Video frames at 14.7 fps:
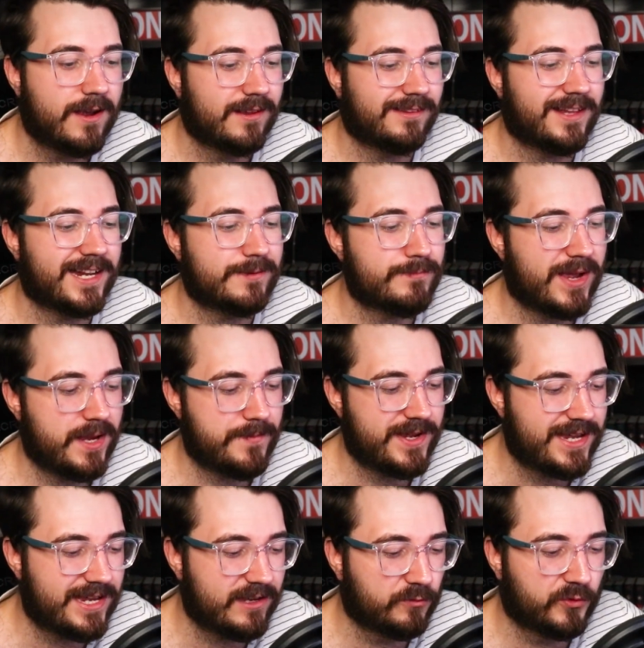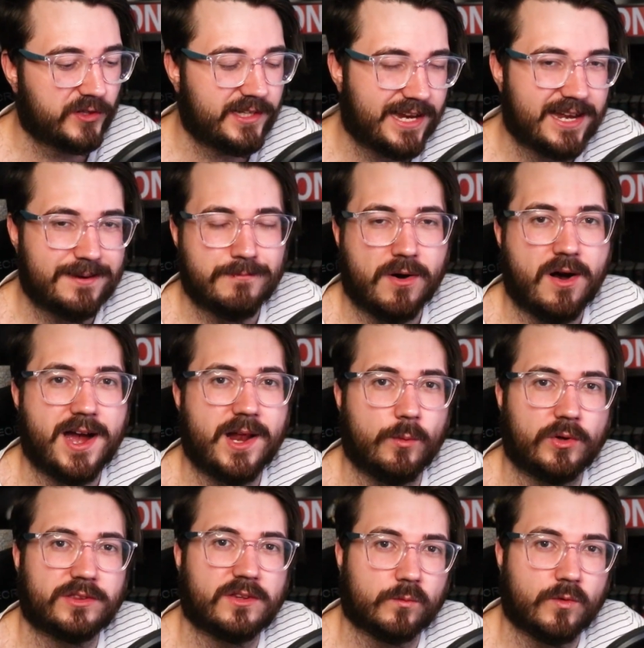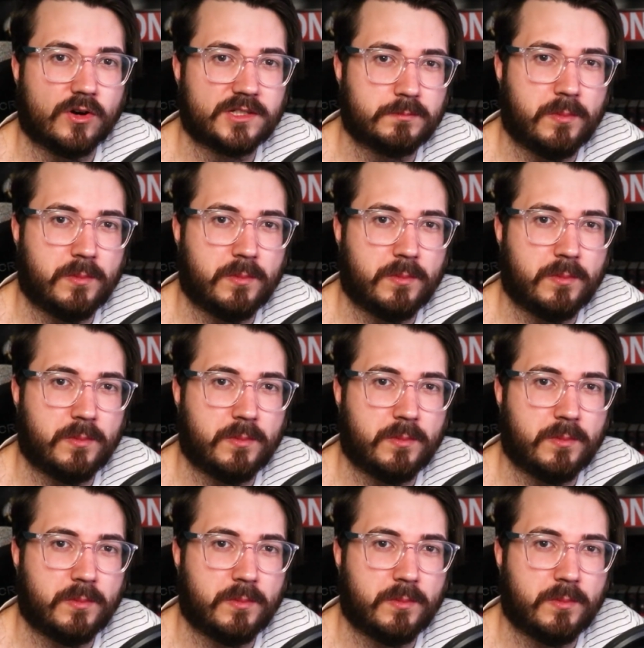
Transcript: Like, maybe he really admired what the Rocks